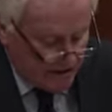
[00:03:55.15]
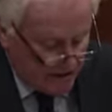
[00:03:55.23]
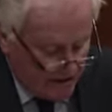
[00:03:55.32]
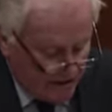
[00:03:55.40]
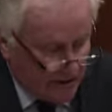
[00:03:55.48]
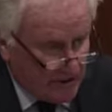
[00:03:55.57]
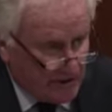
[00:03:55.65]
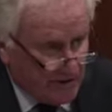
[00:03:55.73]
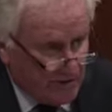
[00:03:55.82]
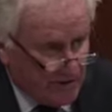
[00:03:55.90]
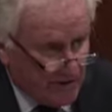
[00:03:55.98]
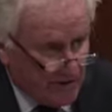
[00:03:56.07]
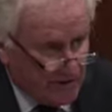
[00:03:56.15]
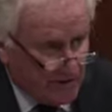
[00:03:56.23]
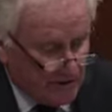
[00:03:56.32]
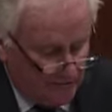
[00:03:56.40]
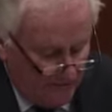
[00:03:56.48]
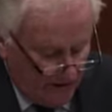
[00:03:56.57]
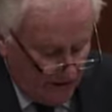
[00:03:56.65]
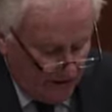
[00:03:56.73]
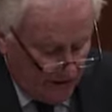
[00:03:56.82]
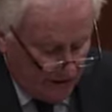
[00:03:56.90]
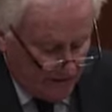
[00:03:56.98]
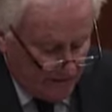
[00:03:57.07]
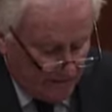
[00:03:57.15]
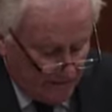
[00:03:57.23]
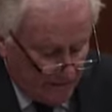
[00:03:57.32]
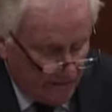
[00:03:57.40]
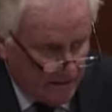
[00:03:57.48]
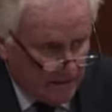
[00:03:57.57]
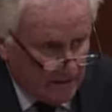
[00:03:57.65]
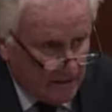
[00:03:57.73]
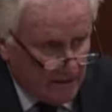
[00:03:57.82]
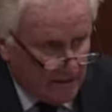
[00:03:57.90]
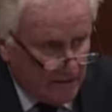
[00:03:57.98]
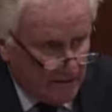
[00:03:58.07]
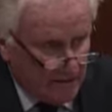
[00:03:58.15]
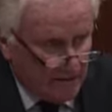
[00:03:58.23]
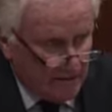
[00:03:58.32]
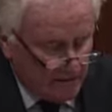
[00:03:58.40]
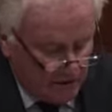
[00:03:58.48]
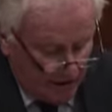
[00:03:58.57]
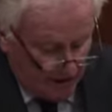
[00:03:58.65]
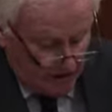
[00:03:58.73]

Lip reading: under the 2005 Act. The judge